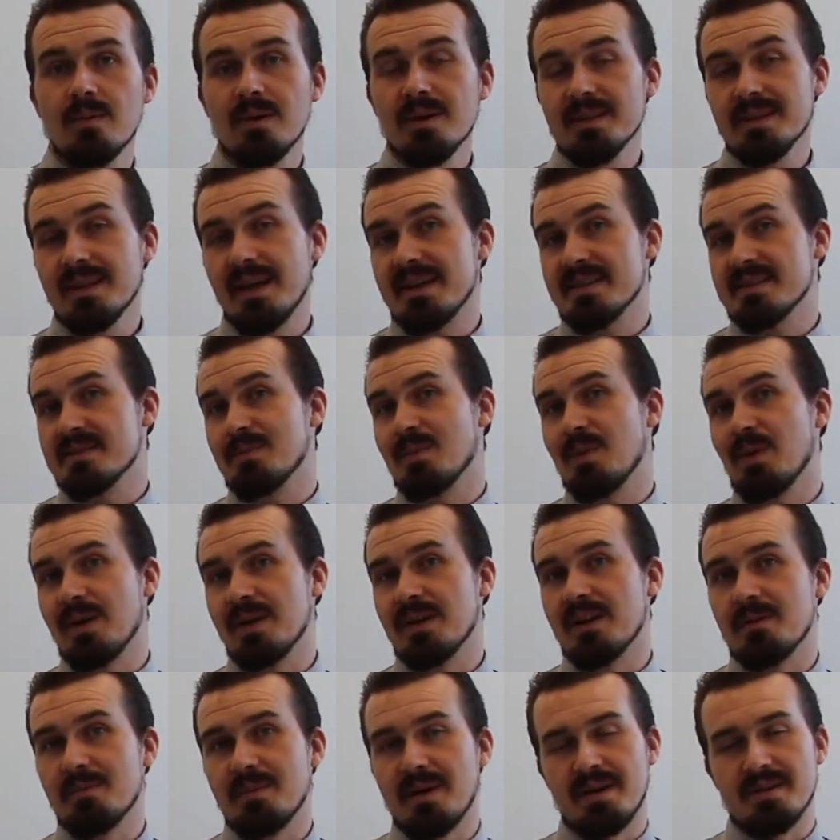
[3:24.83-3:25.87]
One last
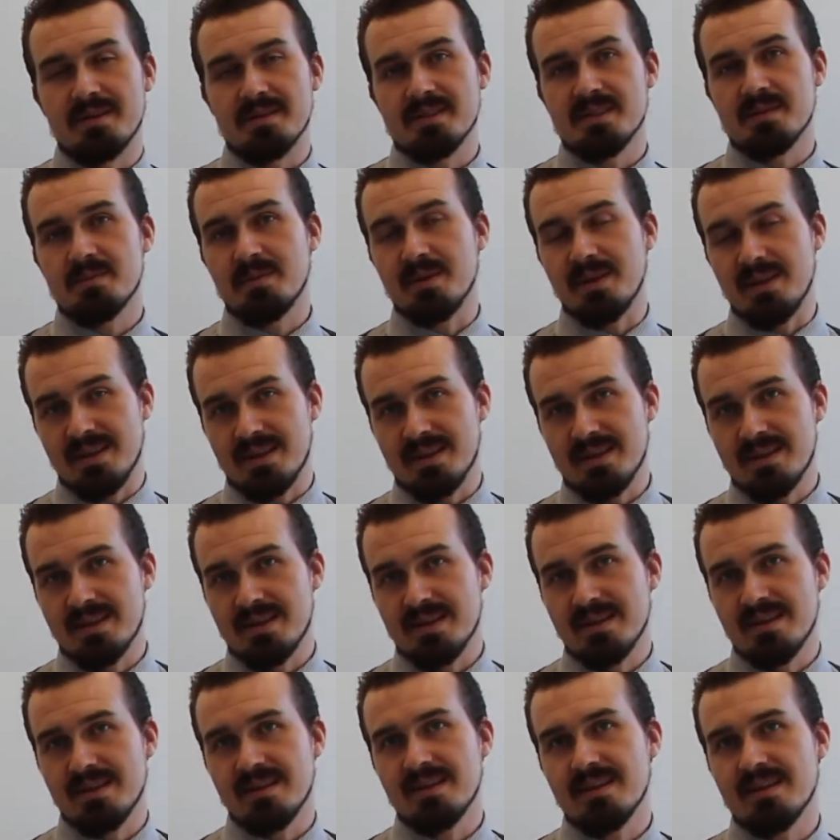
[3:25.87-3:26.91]
point about speak
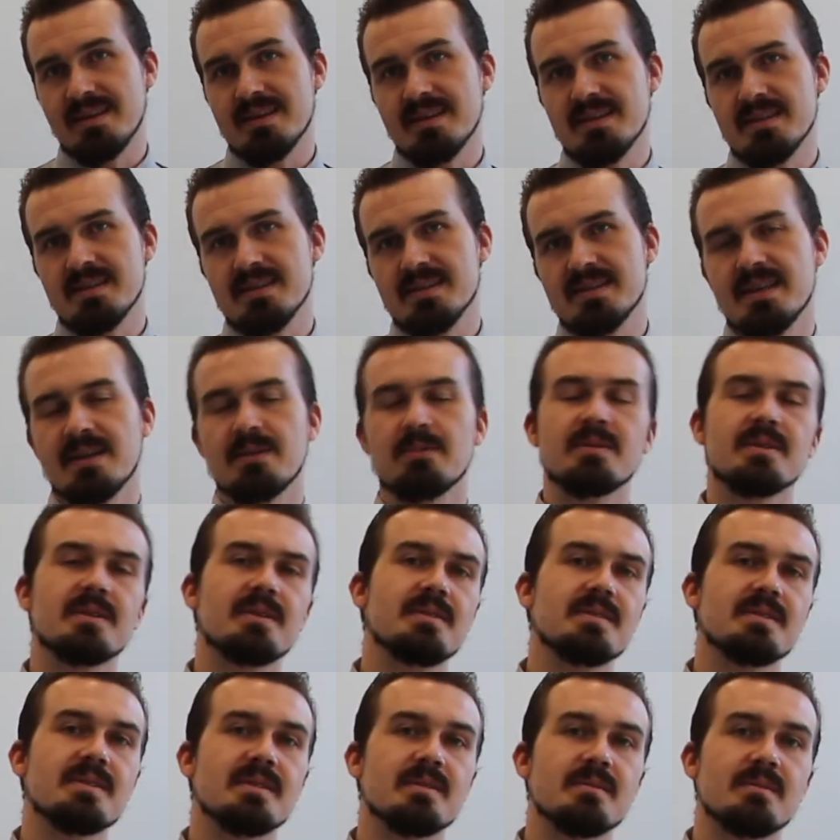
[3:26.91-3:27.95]
is that we
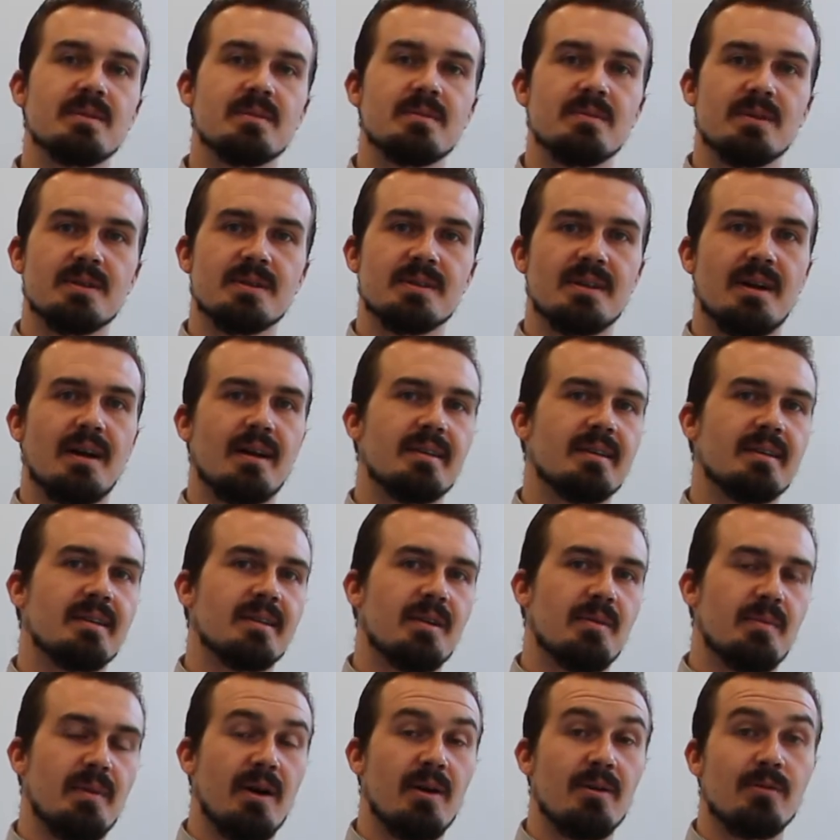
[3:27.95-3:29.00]
use it when we're
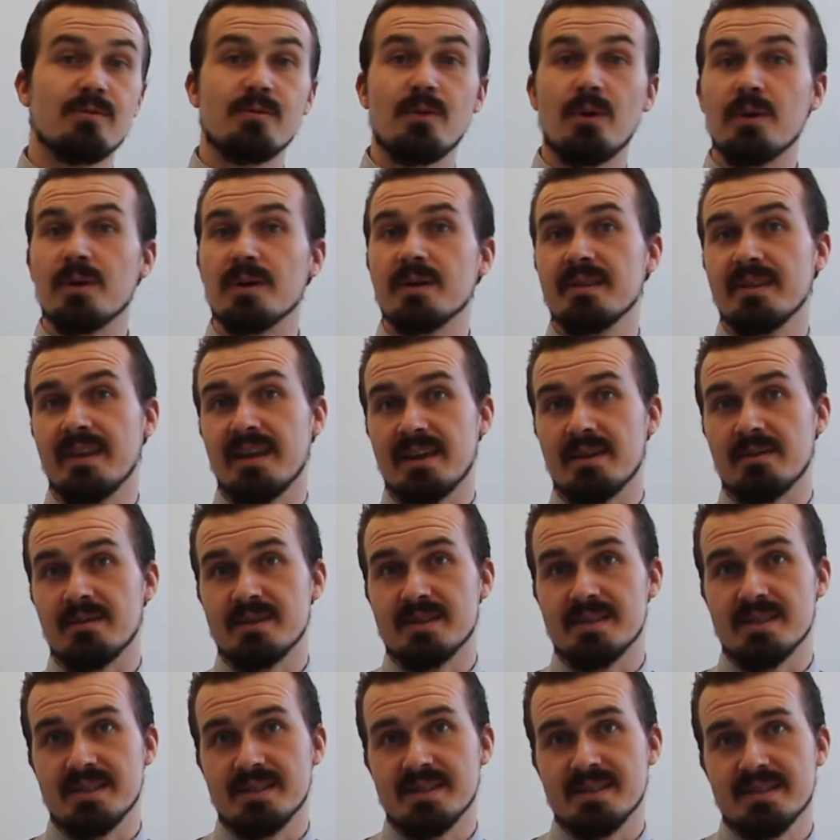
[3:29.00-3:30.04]
talking about foreign
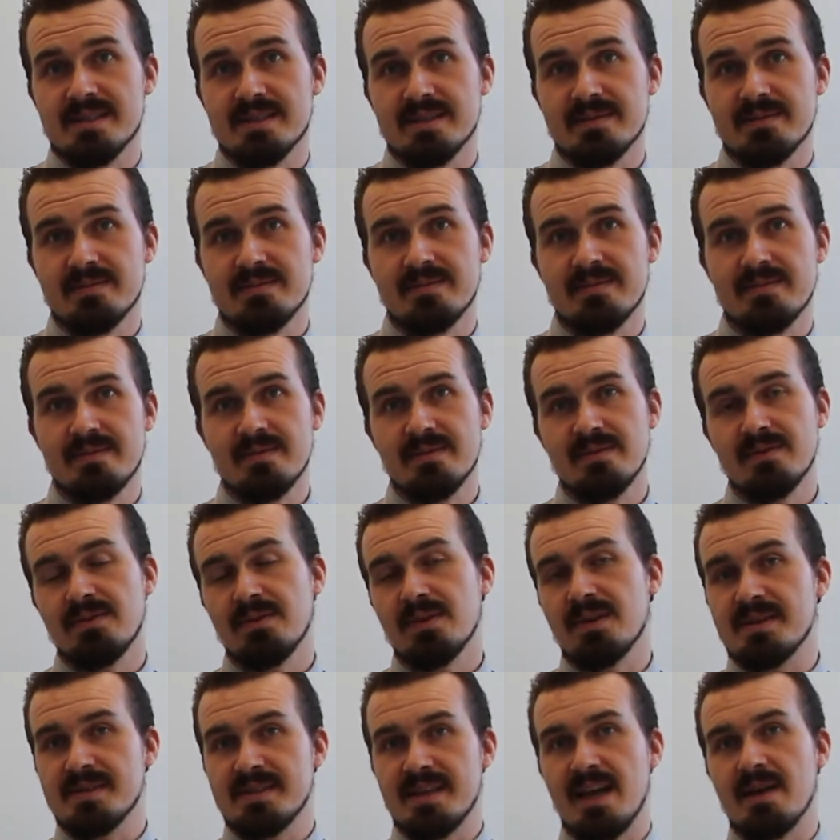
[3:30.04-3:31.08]
languages.
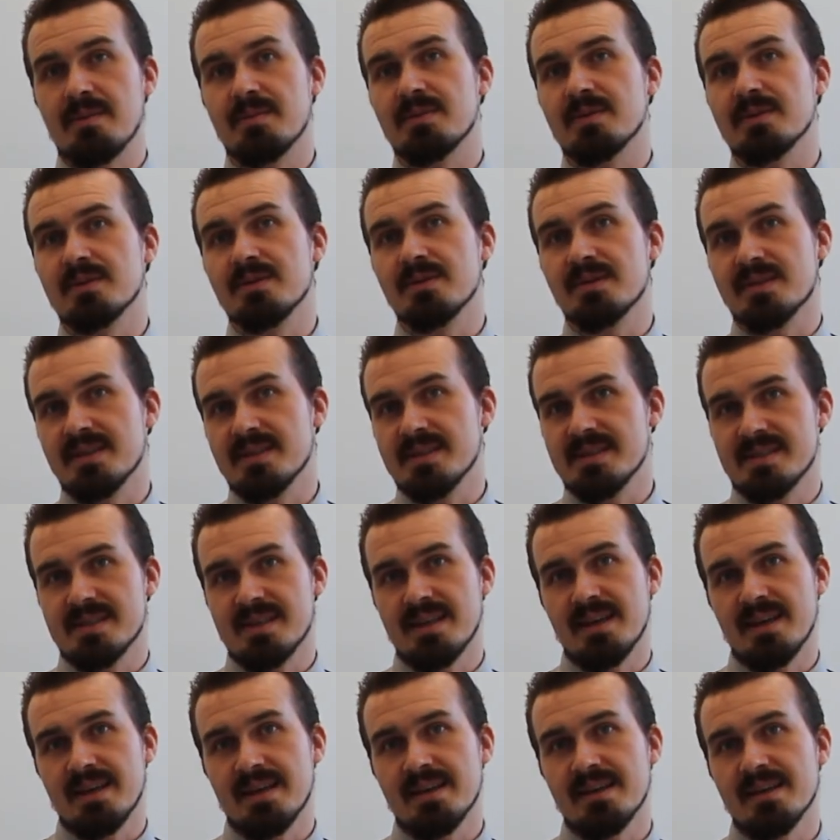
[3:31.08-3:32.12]
For example, you can
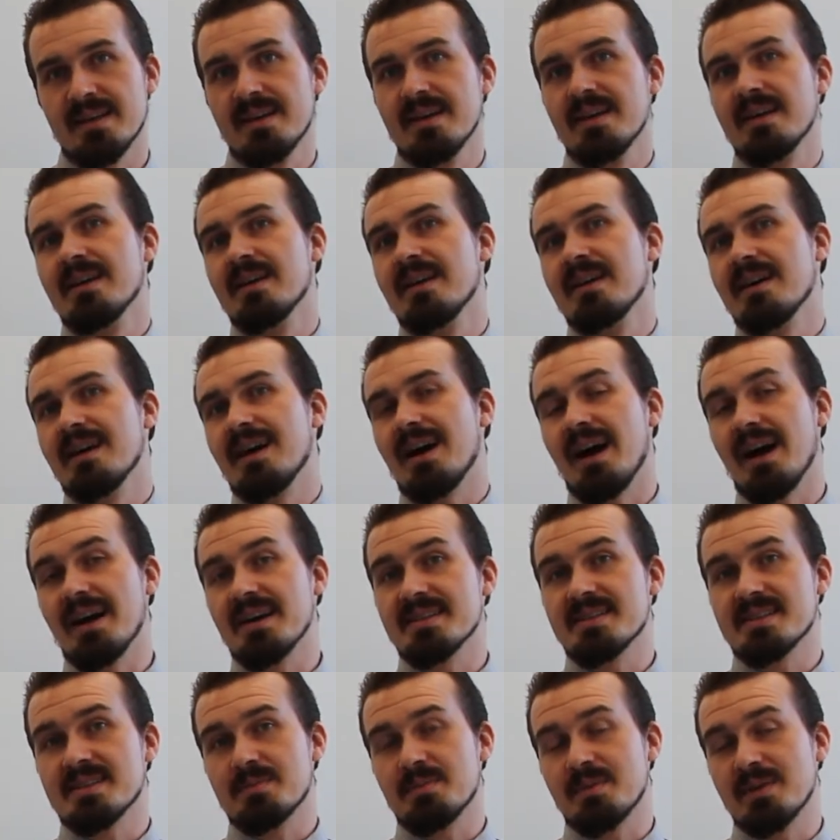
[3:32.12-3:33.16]
say, "I
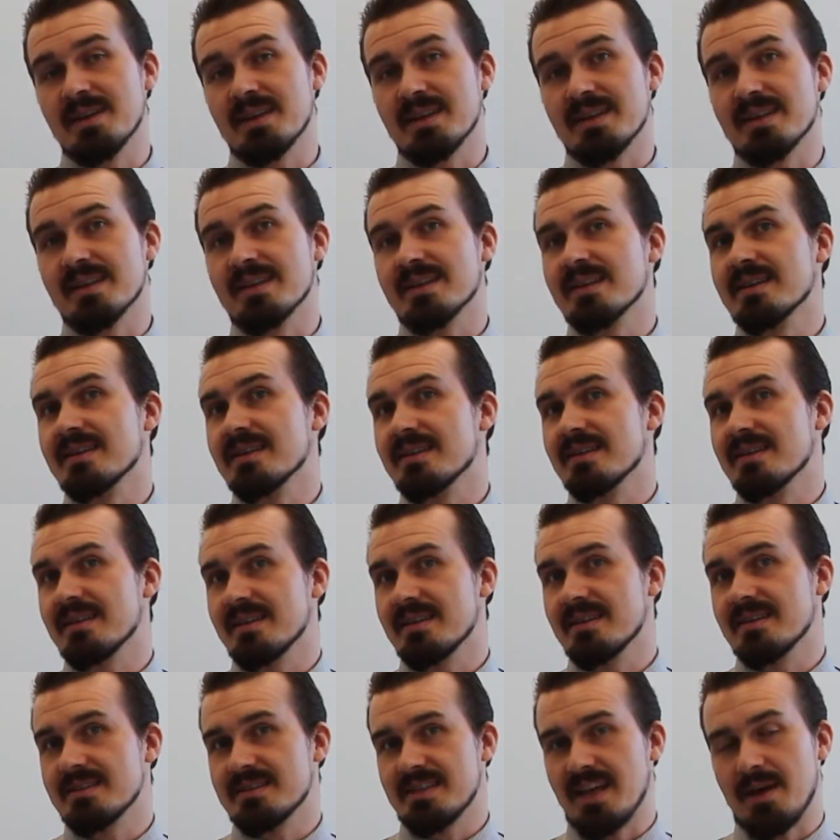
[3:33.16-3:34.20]
speak
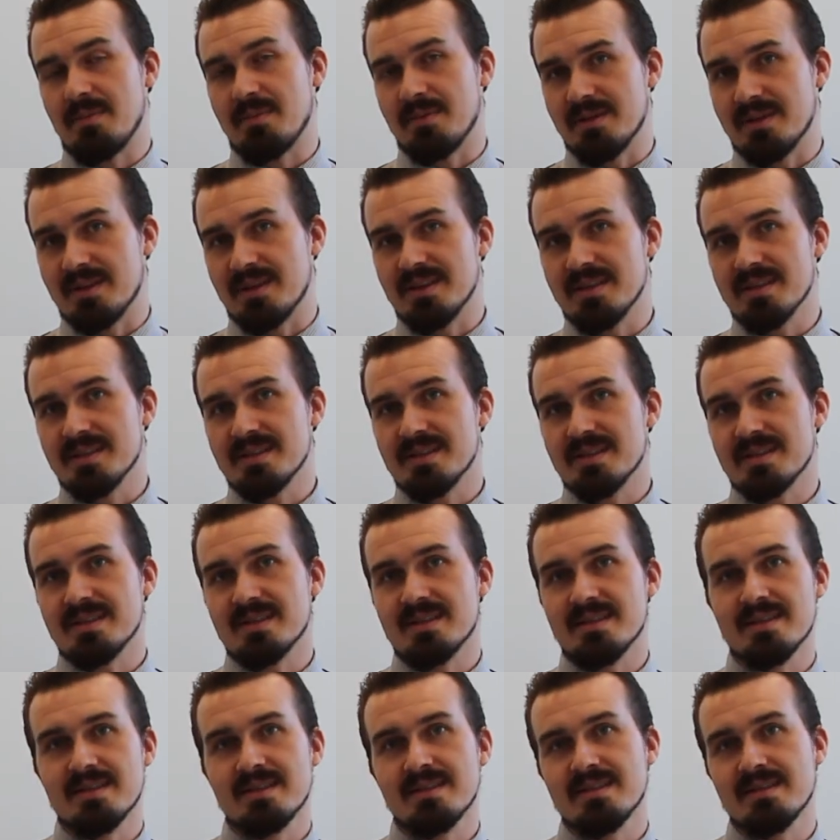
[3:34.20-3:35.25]
Japanese,"
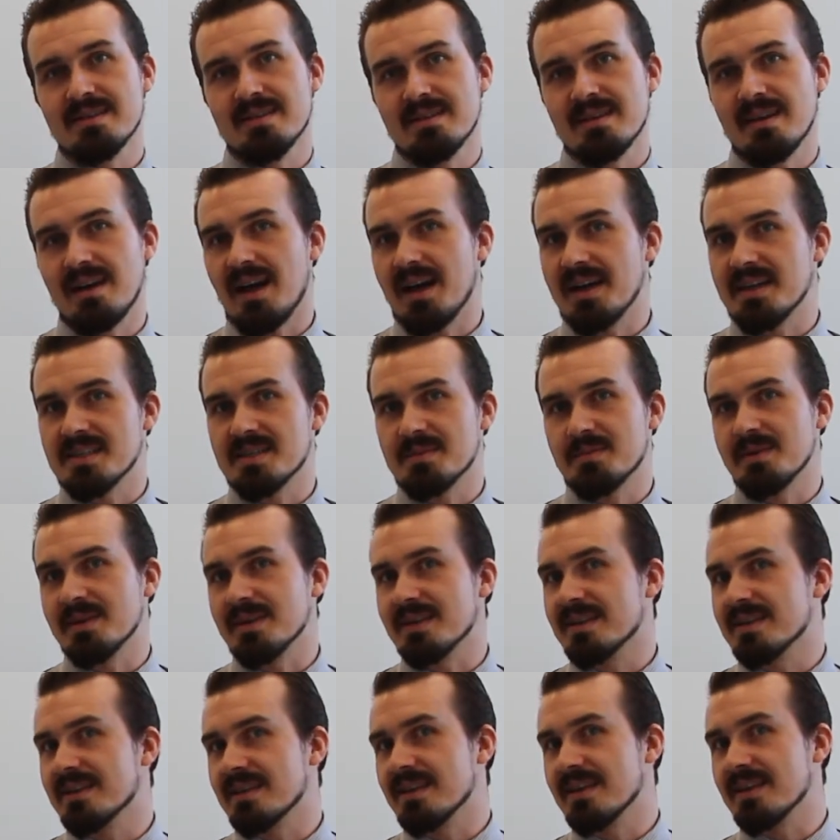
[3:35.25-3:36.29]
"I
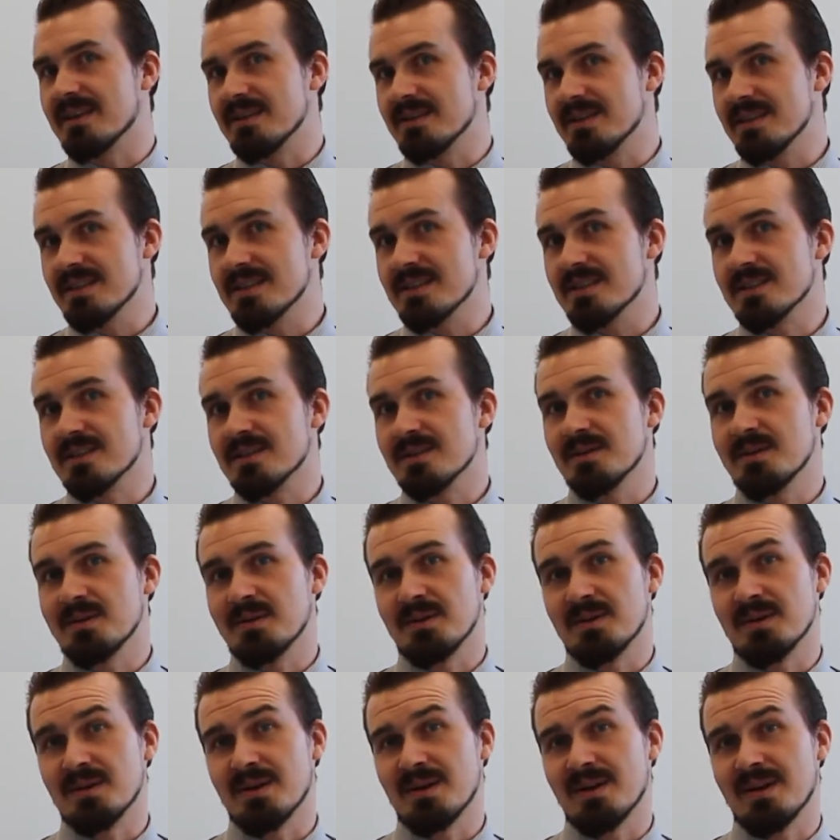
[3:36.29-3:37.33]
speak English,"
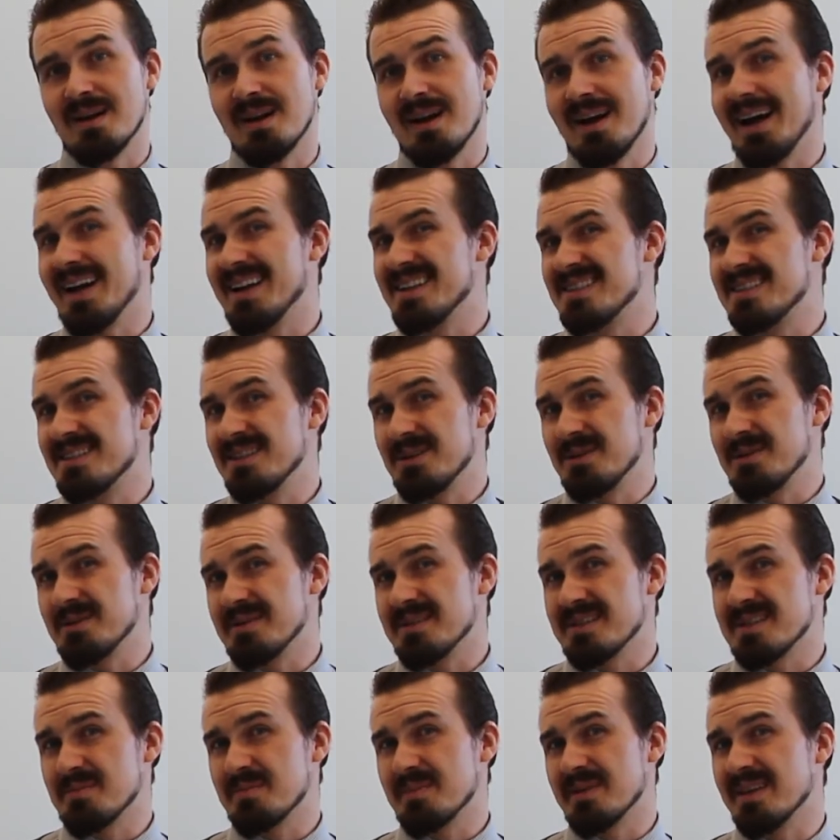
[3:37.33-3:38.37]
or "I
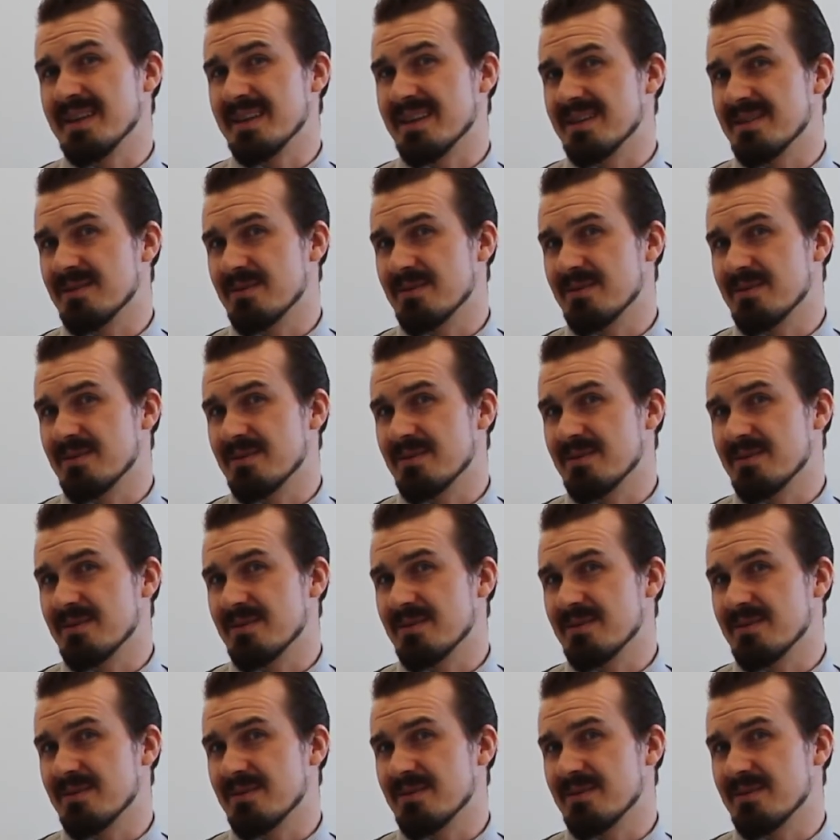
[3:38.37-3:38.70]
don't speak